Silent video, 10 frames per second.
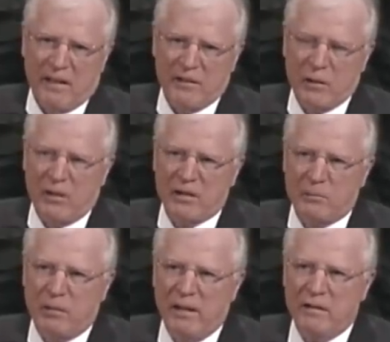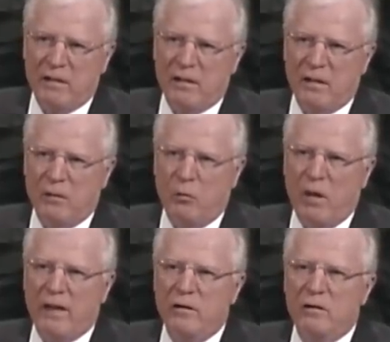And so I explained to her
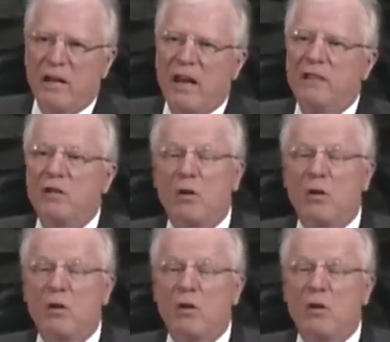why you can't